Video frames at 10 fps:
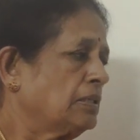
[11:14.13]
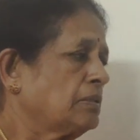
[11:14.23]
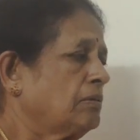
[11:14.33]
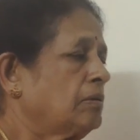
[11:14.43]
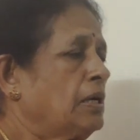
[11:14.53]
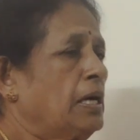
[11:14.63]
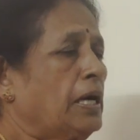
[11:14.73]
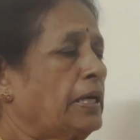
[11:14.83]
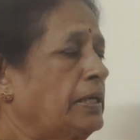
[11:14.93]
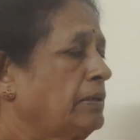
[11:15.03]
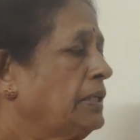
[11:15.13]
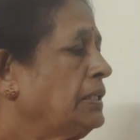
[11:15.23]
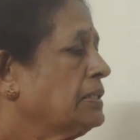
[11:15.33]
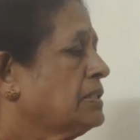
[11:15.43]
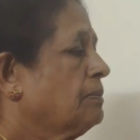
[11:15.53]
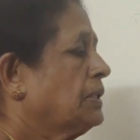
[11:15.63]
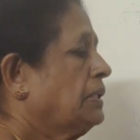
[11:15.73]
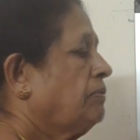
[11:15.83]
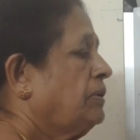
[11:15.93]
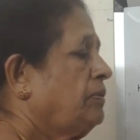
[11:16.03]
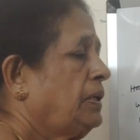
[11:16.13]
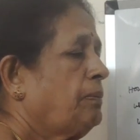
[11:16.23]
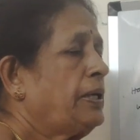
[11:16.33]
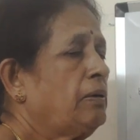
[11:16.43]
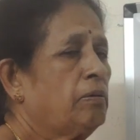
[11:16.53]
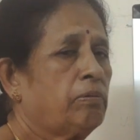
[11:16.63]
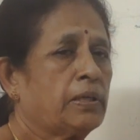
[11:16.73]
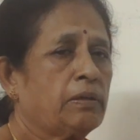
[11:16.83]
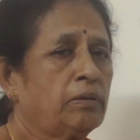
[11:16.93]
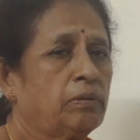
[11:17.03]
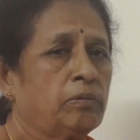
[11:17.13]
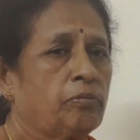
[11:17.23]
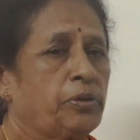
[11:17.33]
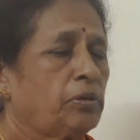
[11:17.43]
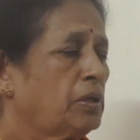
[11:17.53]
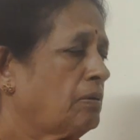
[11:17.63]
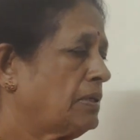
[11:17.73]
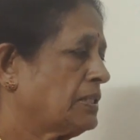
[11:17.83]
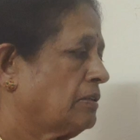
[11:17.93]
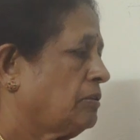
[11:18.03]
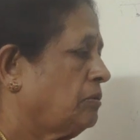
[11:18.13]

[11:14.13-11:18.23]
So, and in the stomach, the food will be for a few hours,